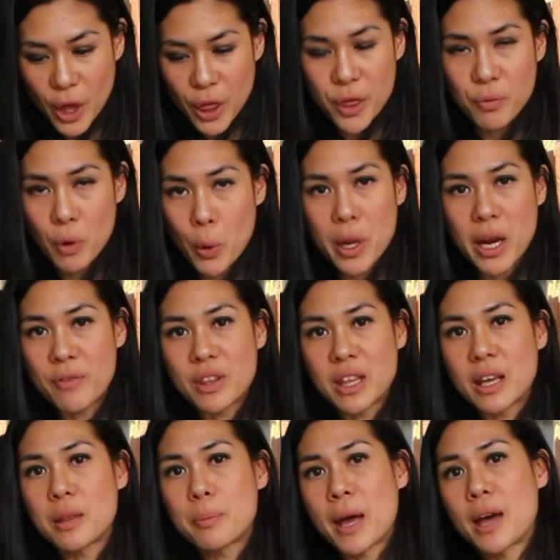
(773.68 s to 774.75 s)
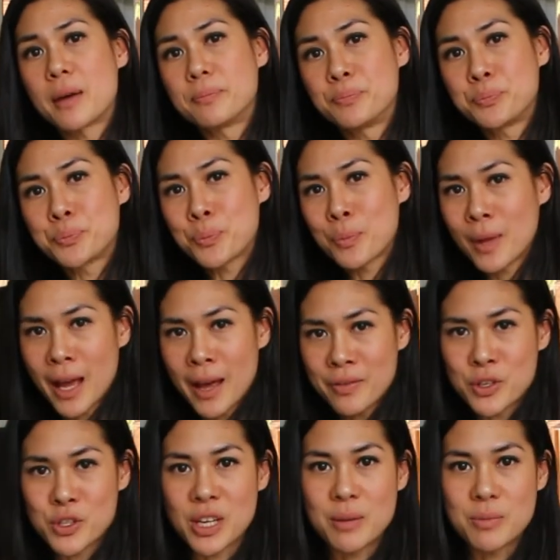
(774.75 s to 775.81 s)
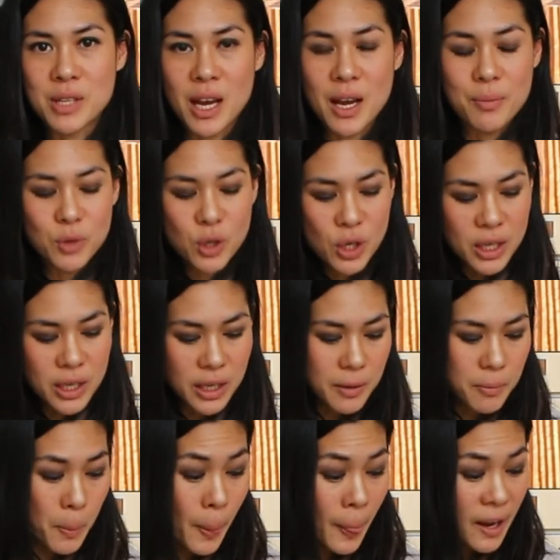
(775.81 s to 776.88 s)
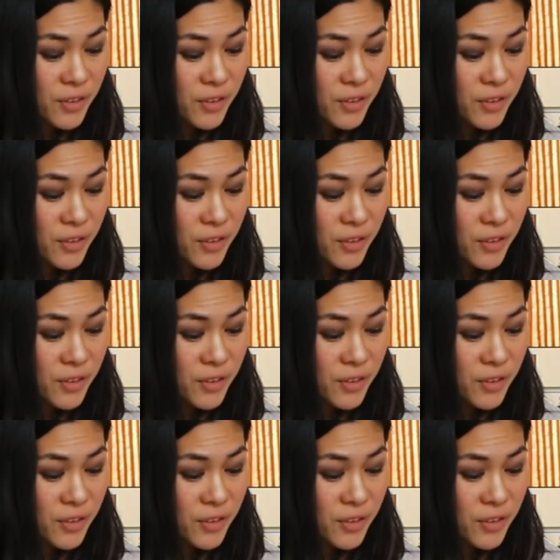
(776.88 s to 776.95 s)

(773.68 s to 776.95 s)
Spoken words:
throwing everything in the pan at the same time, cooking it.